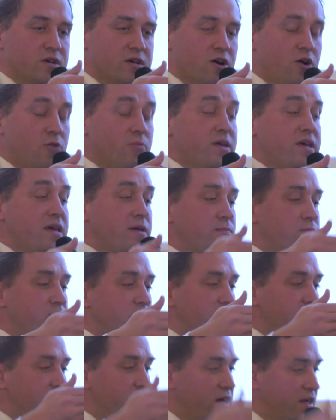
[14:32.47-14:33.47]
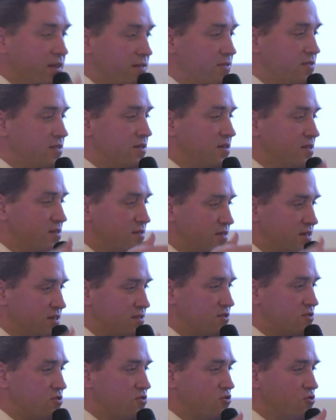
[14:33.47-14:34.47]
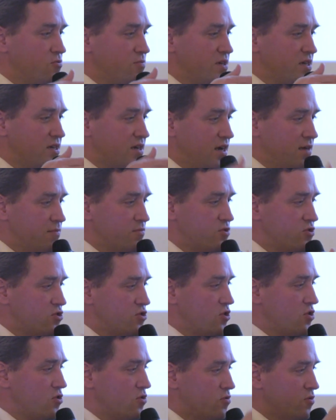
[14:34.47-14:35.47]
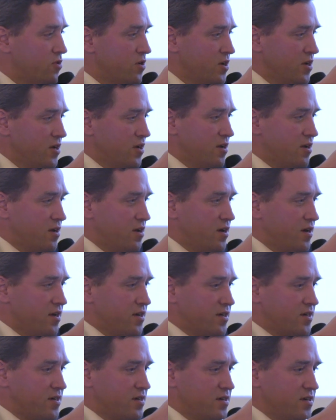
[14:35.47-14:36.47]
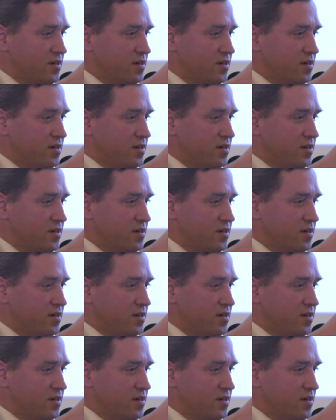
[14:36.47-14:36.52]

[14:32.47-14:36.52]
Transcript: or we can prevent the diseases to become so like